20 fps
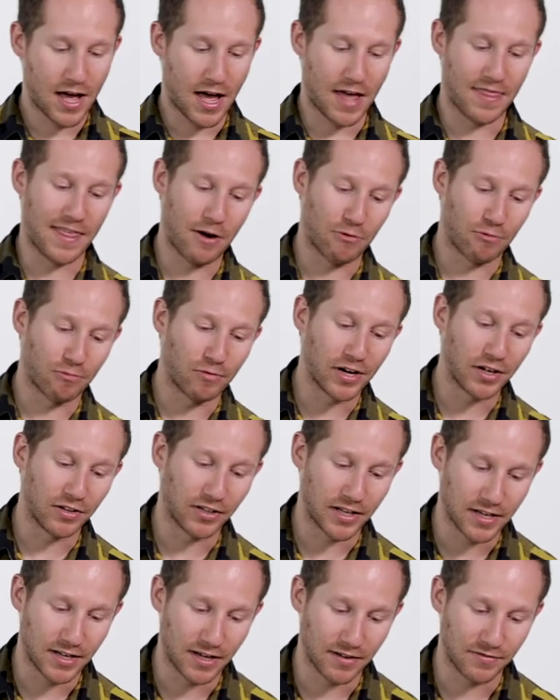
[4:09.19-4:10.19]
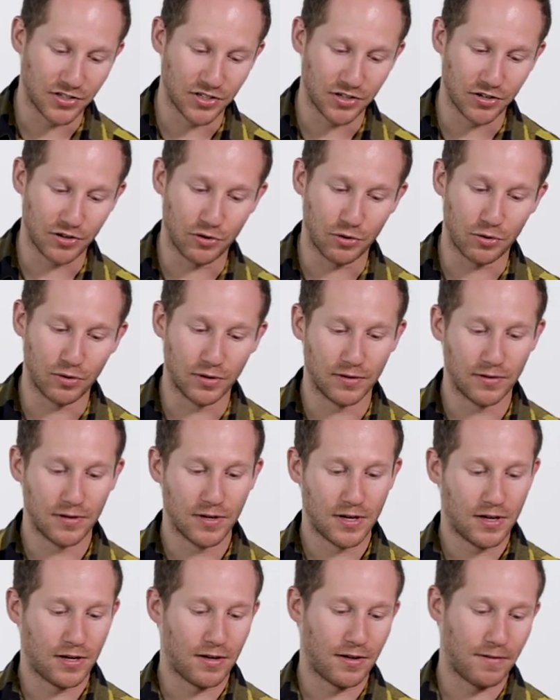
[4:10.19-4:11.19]
And that really gives you
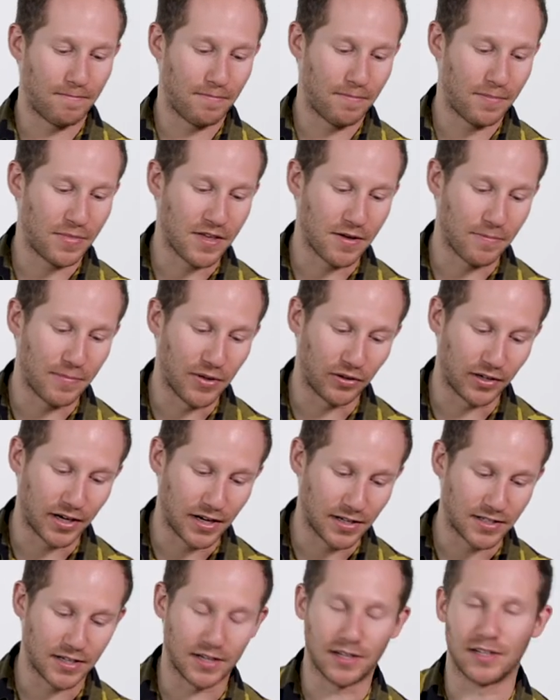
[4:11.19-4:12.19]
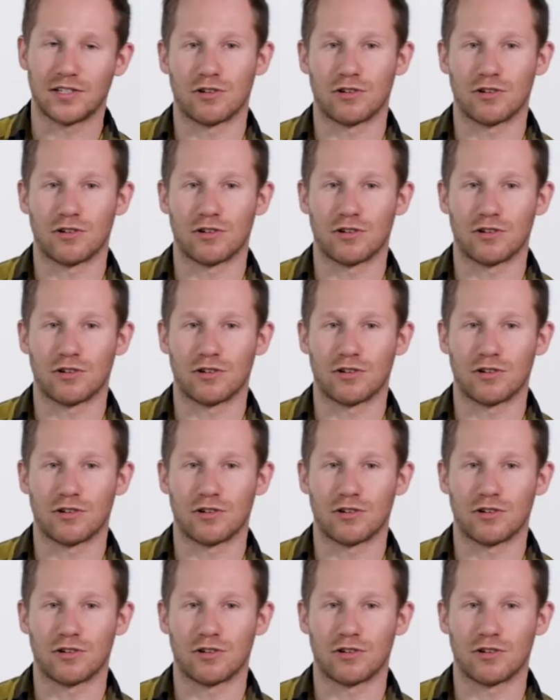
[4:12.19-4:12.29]
the ability to,